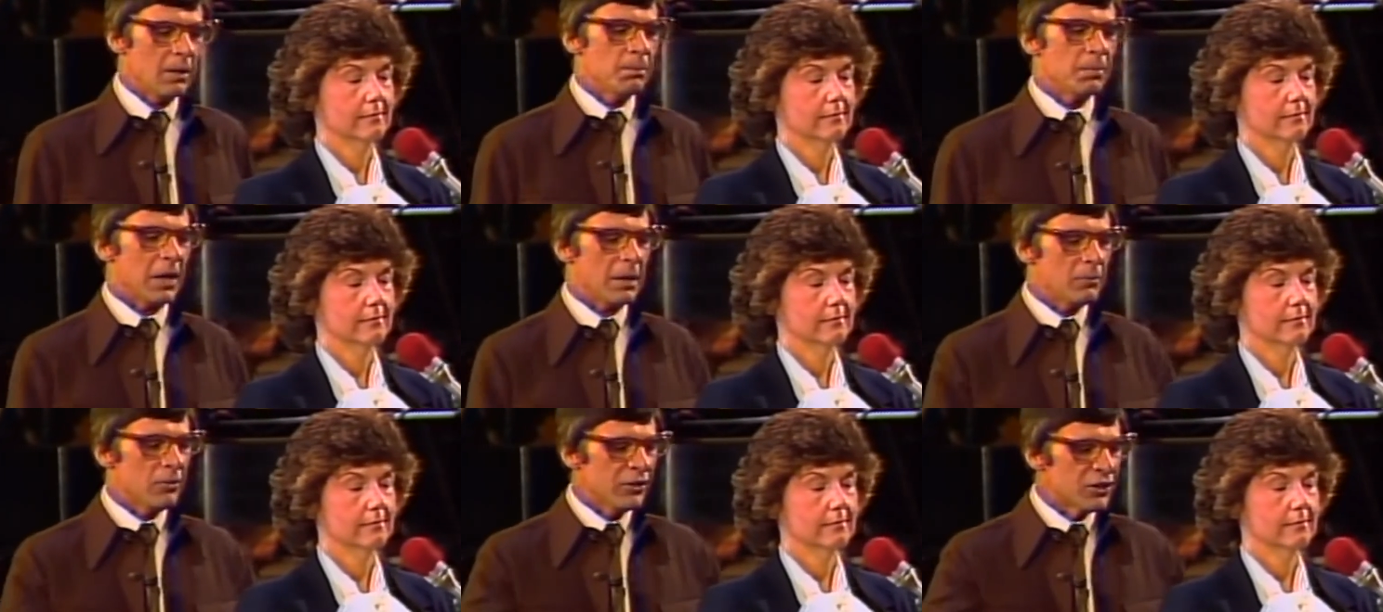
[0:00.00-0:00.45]

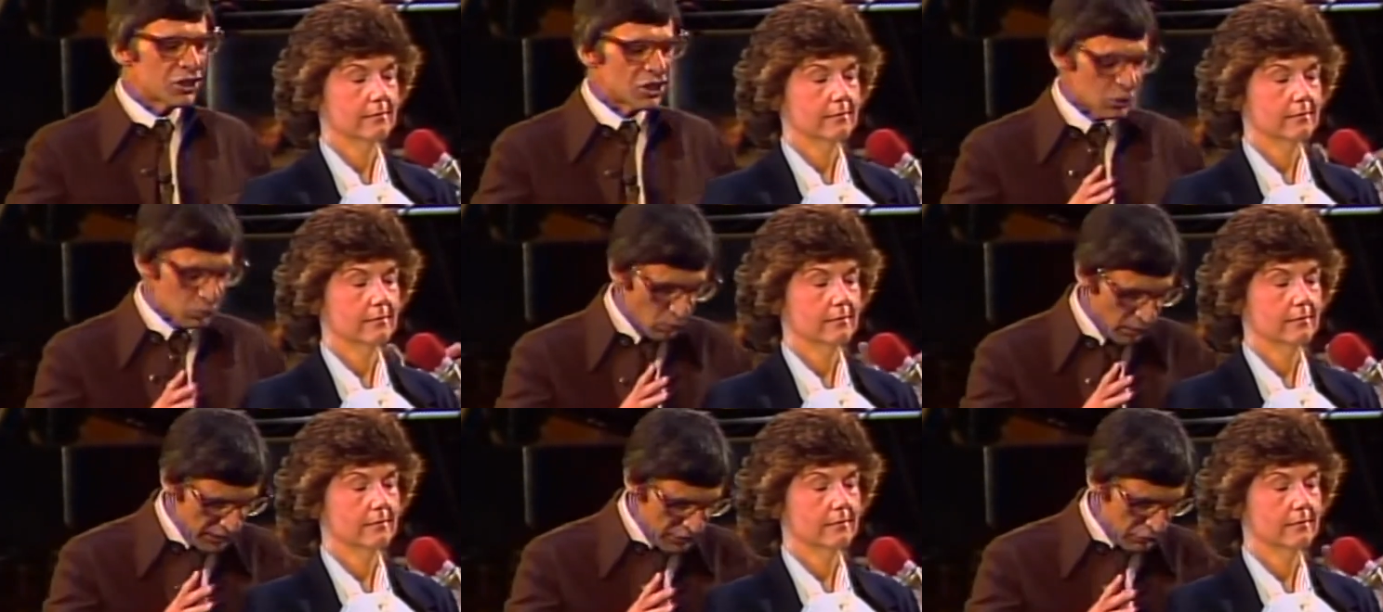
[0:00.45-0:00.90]
Speaker 1: But I'm going to
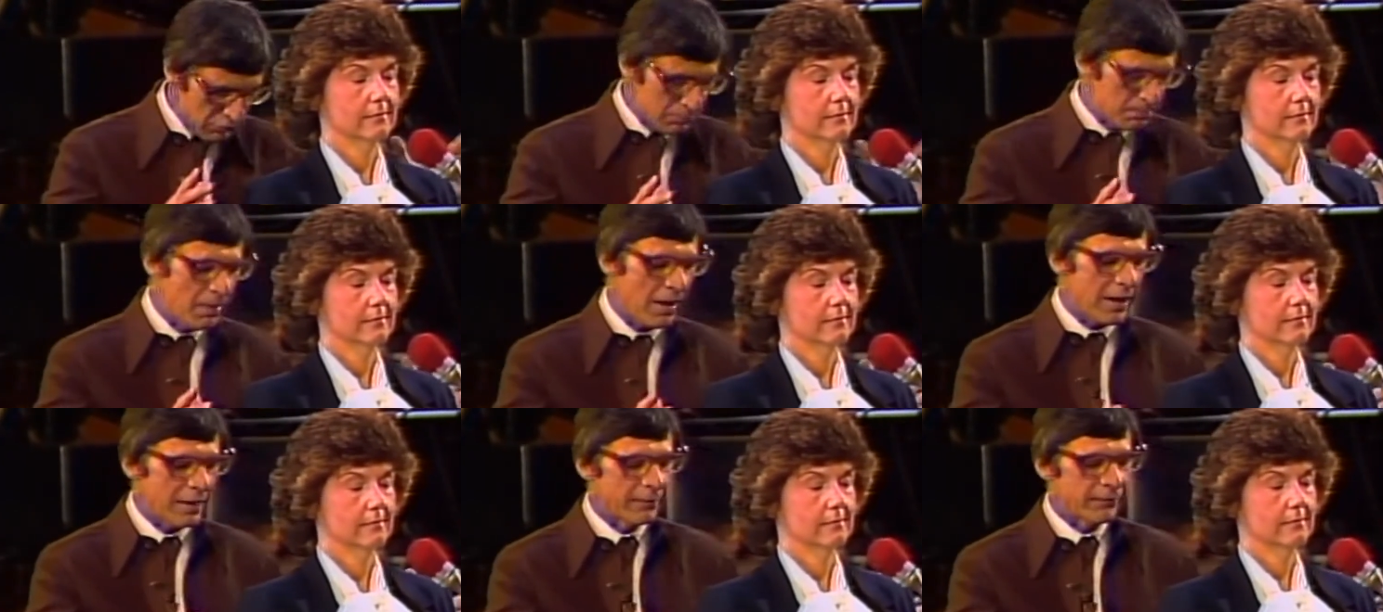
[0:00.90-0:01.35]
sway you
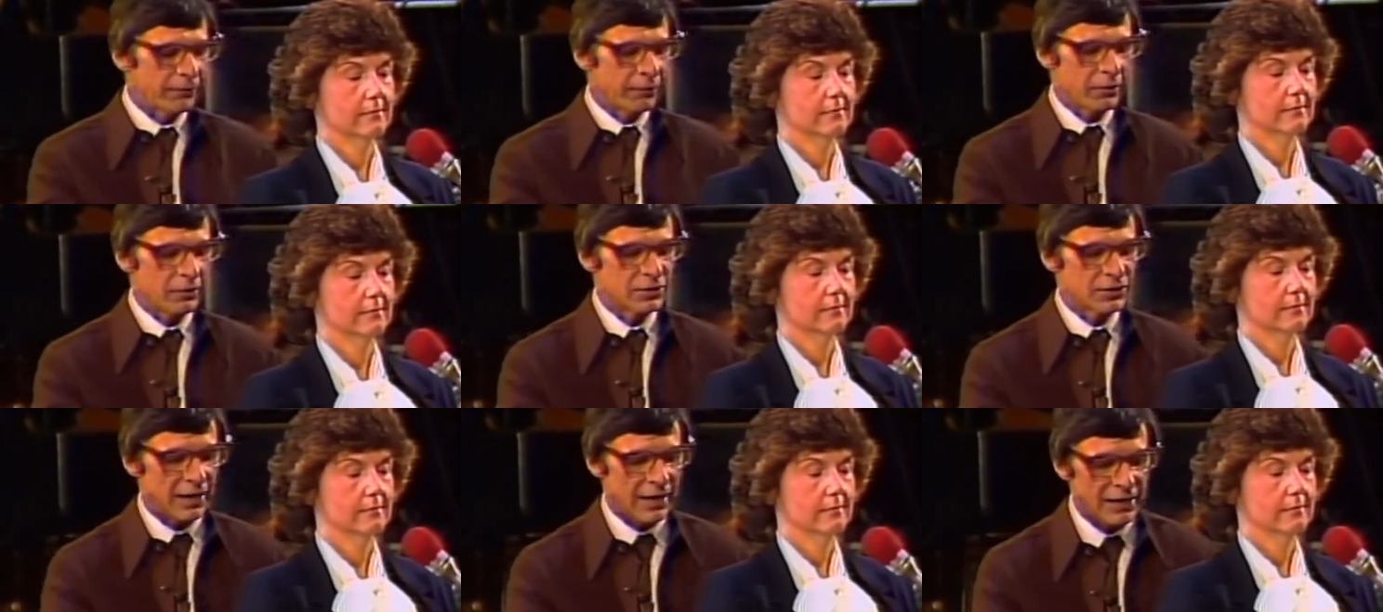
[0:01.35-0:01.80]
back
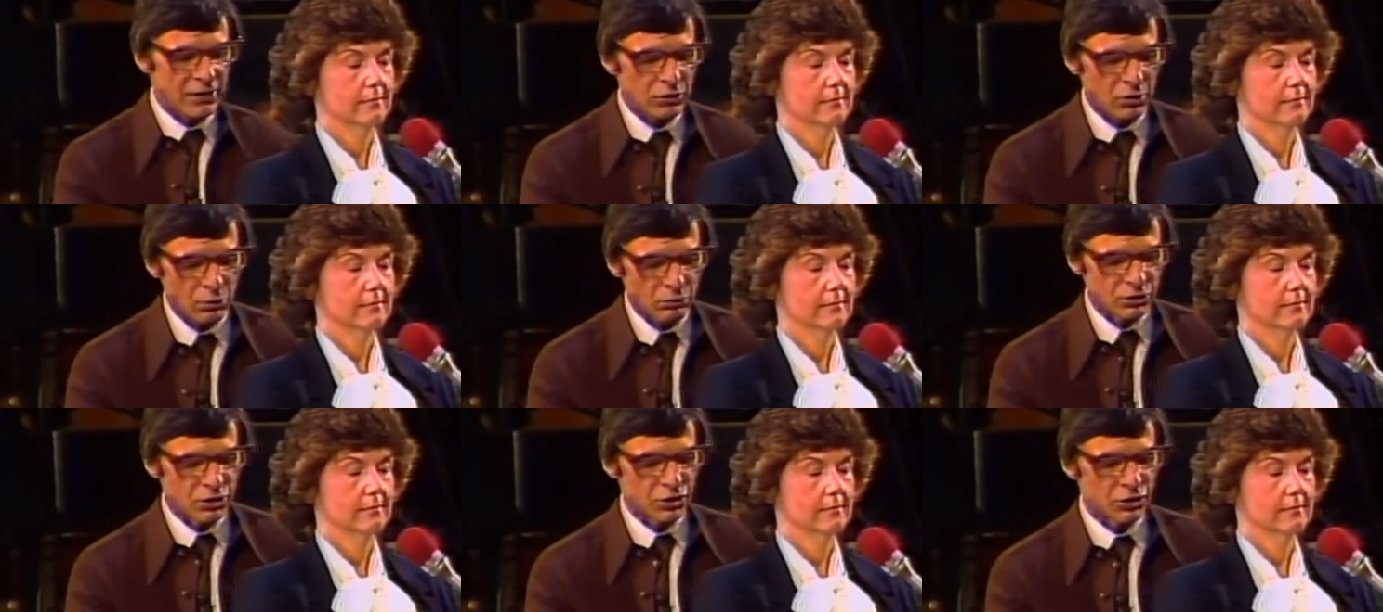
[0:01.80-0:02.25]
first, and
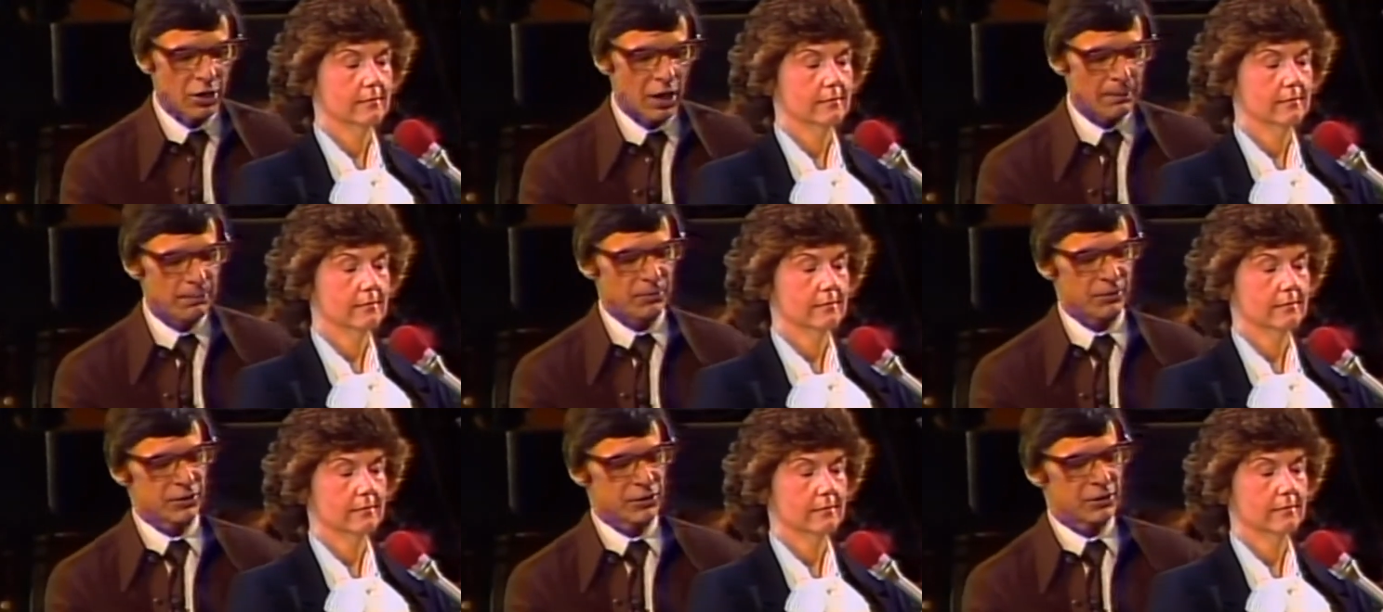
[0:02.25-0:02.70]
don't
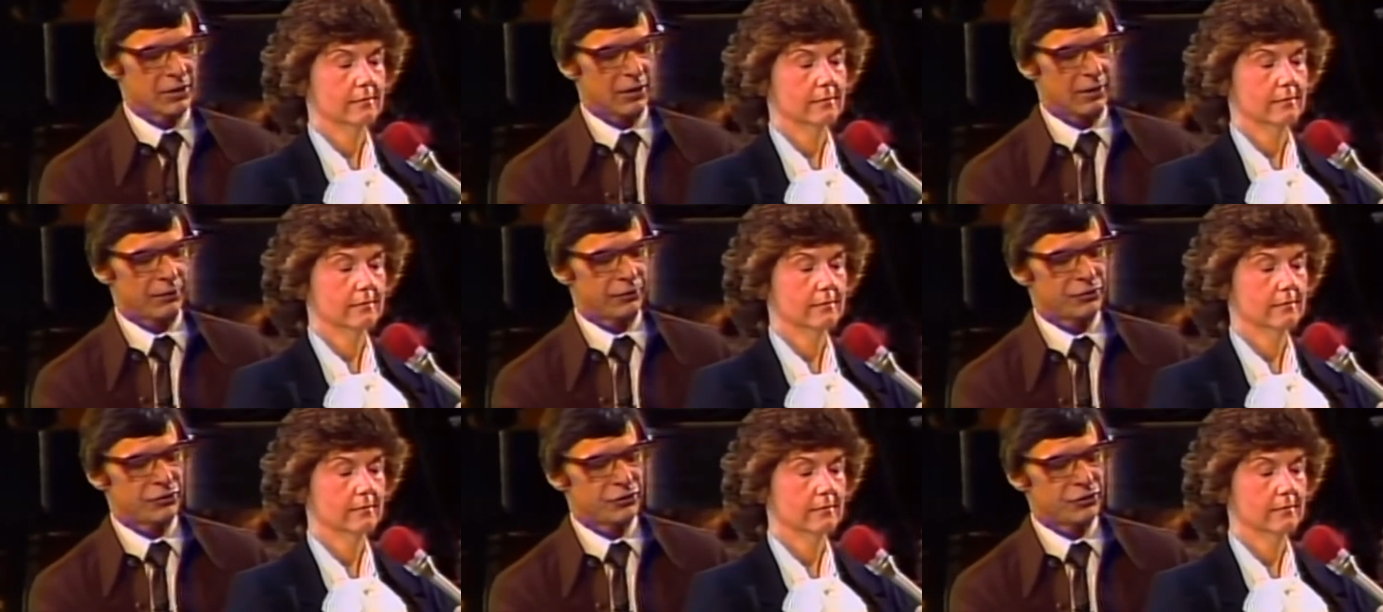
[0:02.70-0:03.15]
stop
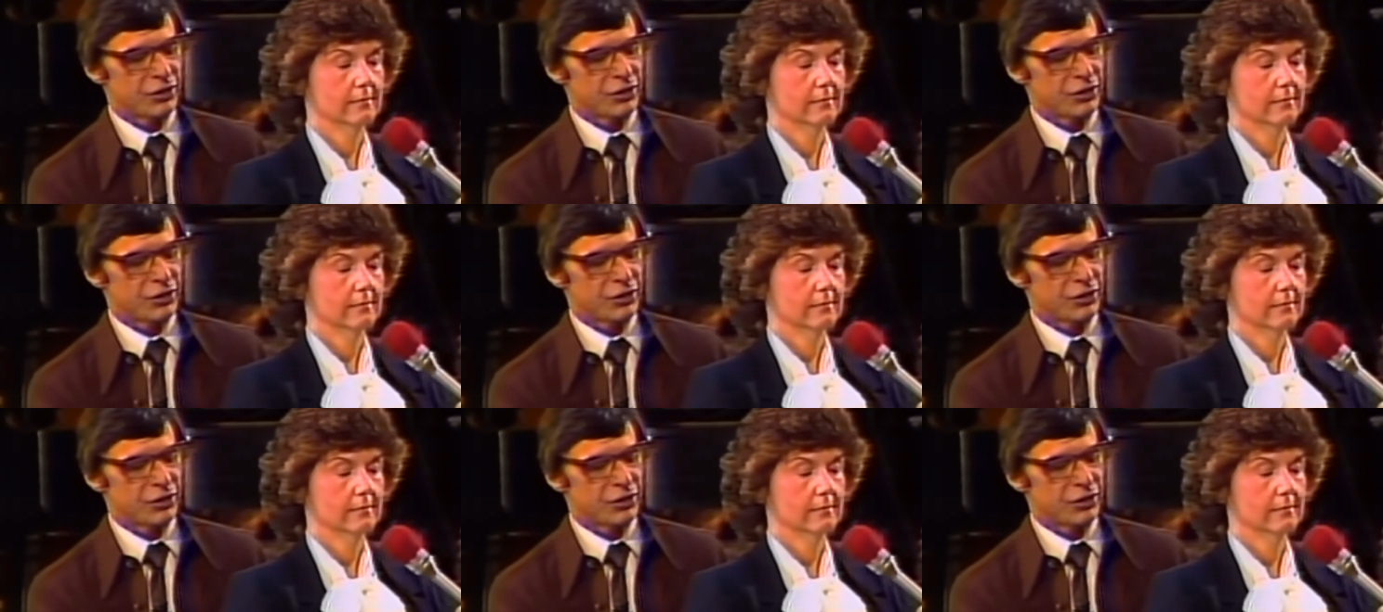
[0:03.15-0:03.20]
yourself.